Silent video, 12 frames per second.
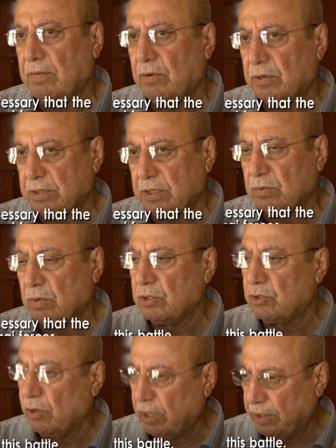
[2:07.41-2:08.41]
forces will
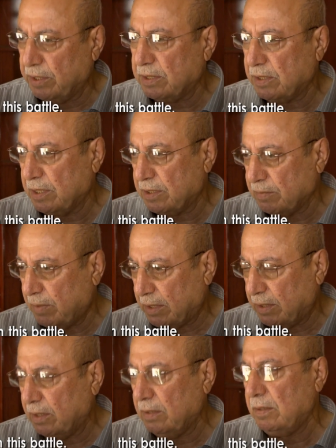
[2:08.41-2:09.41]
join this
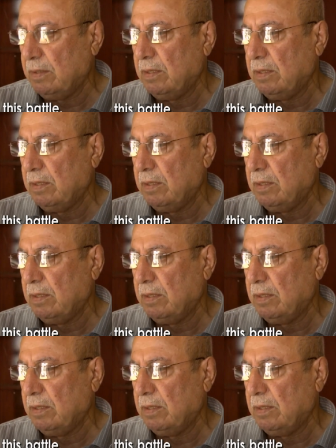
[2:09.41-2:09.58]
battle.